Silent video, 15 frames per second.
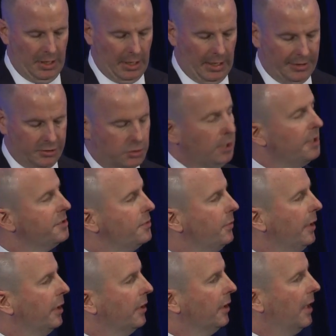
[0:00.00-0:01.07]
I trust
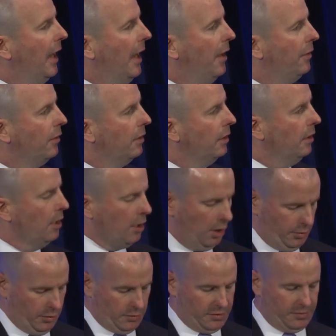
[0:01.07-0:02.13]
we can count
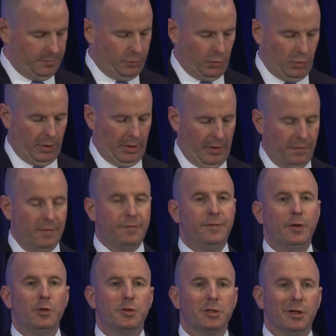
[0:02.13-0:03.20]
on your support in the
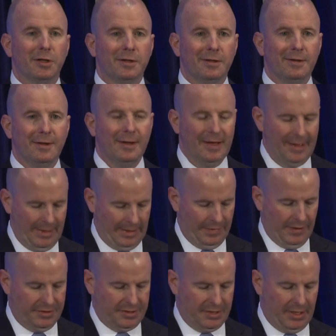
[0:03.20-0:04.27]
future, and
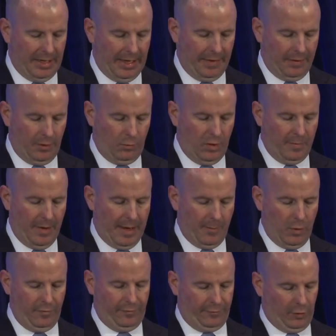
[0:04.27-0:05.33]
that together we may
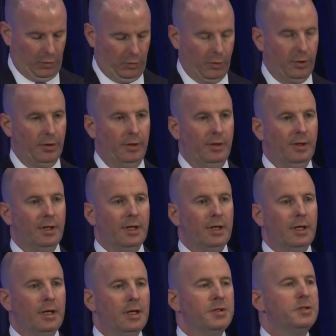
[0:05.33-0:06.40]
move forward
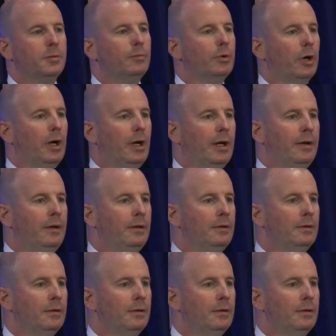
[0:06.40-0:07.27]
into broad,